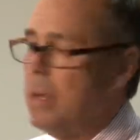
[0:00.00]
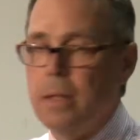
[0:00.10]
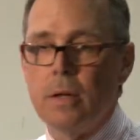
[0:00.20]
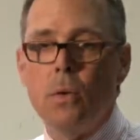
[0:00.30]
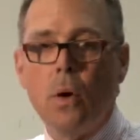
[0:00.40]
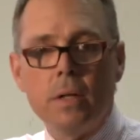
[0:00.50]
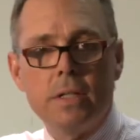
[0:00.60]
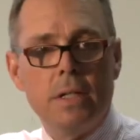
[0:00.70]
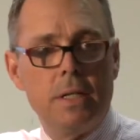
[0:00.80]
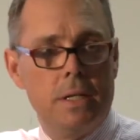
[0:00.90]
the
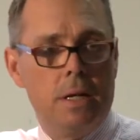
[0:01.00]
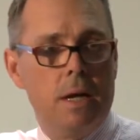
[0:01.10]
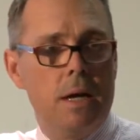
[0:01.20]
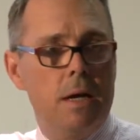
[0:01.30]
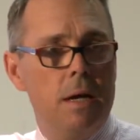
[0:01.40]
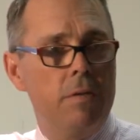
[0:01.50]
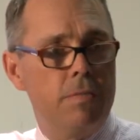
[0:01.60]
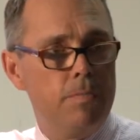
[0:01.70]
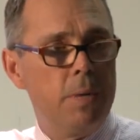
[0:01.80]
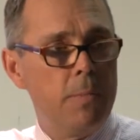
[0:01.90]
quality of
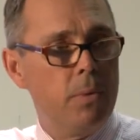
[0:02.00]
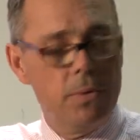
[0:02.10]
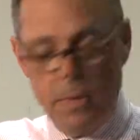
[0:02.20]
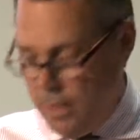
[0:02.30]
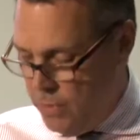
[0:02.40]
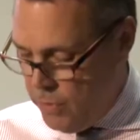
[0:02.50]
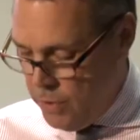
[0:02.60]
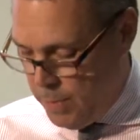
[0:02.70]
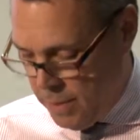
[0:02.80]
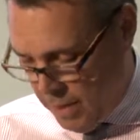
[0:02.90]
people in the
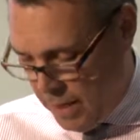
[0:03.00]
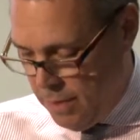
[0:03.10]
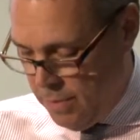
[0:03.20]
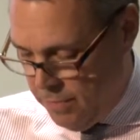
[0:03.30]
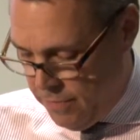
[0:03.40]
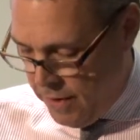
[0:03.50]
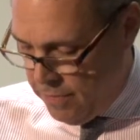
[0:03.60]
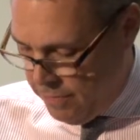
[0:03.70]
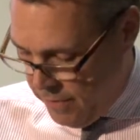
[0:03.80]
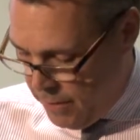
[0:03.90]
room. And thank you very,
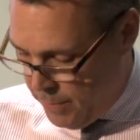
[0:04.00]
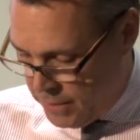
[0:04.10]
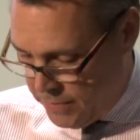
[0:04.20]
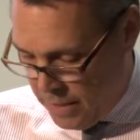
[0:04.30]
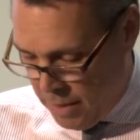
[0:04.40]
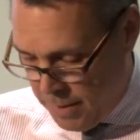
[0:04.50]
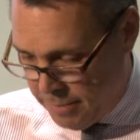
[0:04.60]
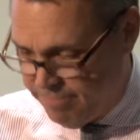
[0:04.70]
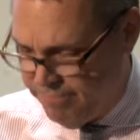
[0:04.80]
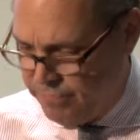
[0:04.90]
very much for
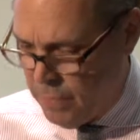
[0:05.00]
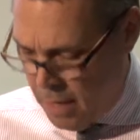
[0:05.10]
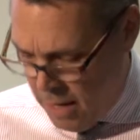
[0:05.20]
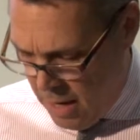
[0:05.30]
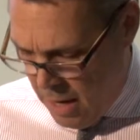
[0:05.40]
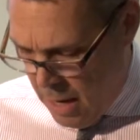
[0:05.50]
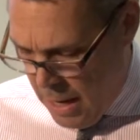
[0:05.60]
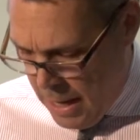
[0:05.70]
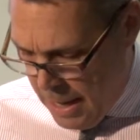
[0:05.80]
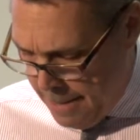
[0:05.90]
coming.
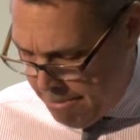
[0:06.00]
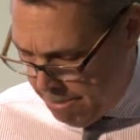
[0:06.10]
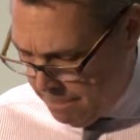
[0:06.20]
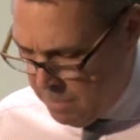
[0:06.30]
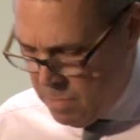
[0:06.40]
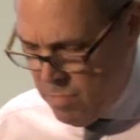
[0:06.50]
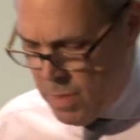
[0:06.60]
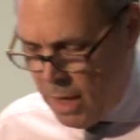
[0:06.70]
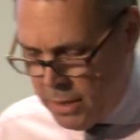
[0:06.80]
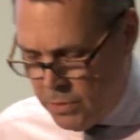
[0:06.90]

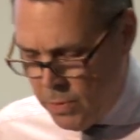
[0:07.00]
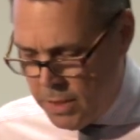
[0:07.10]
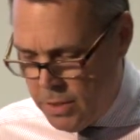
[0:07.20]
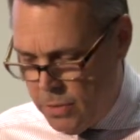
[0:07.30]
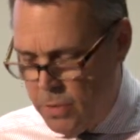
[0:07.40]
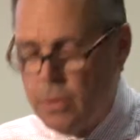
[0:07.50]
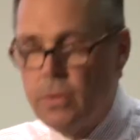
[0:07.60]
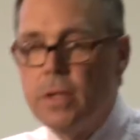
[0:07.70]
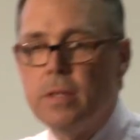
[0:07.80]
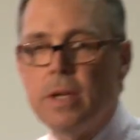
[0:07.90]
I just want to do
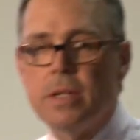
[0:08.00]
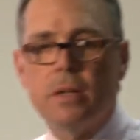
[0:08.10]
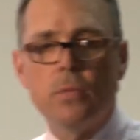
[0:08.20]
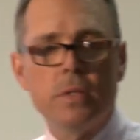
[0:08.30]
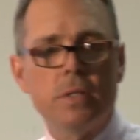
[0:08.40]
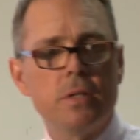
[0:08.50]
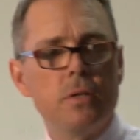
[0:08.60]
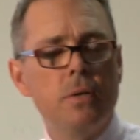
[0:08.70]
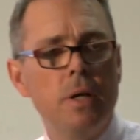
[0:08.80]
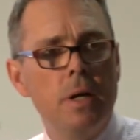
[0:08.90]
three things. I want
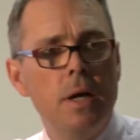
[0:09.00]
to